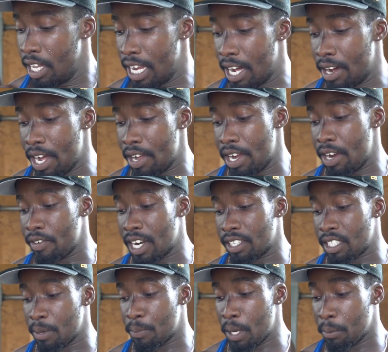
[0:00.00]
Now, however, I
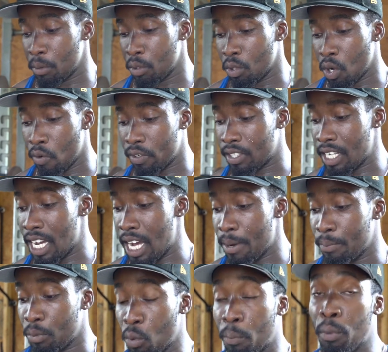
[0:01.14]
see people over the time
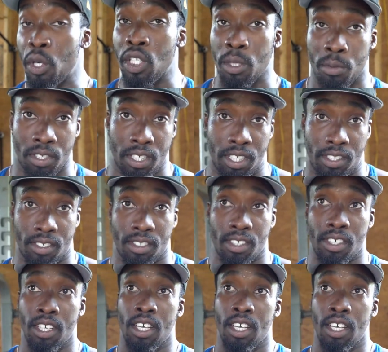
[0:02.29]
do push-ups in these.